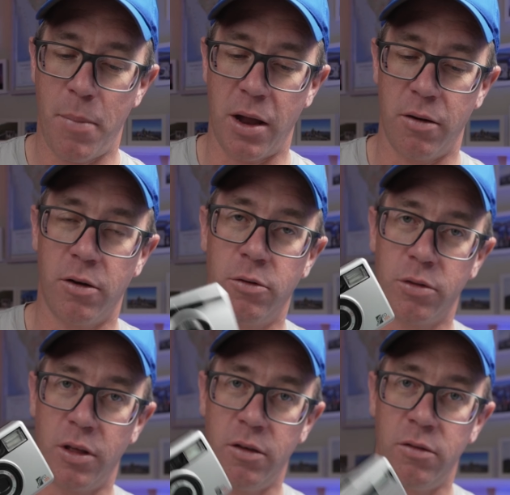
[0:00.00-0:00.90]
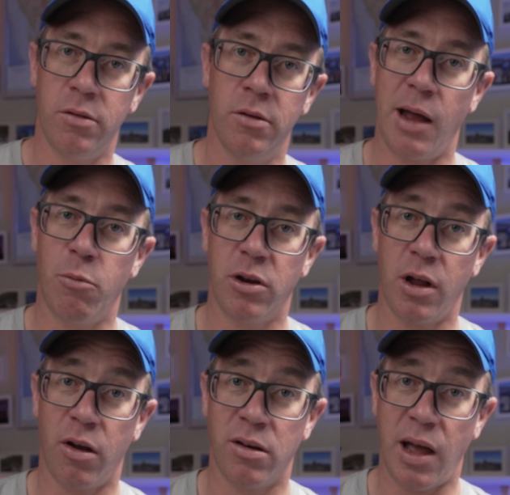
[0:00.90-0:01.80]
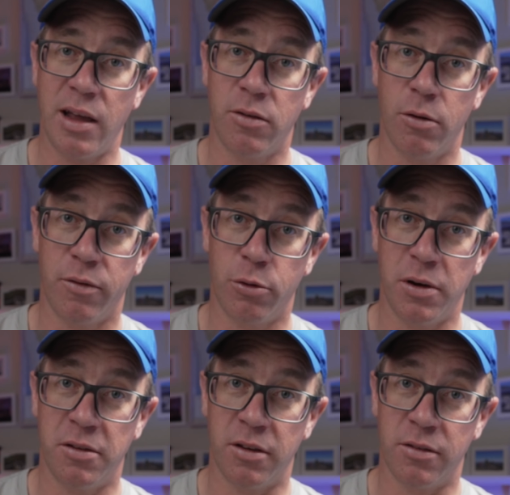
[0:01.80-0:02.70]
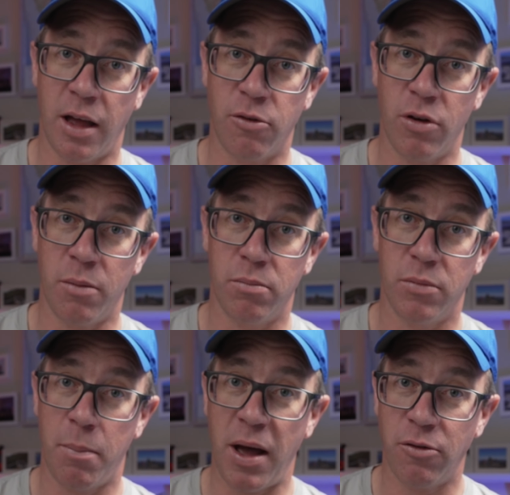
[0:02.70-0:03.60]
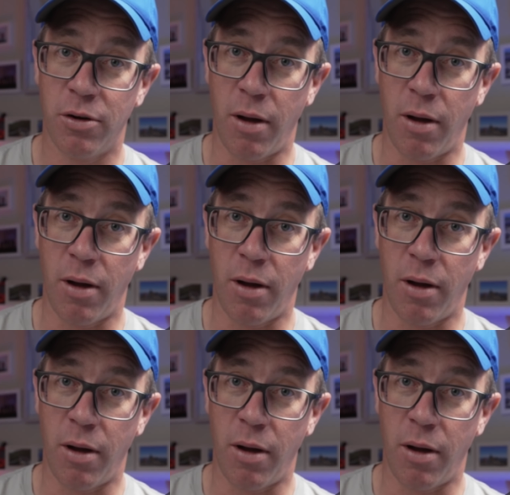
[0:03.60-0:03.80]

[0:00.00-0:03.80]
but I took this, and when you know, on day 2 of a 26-day trip, the battery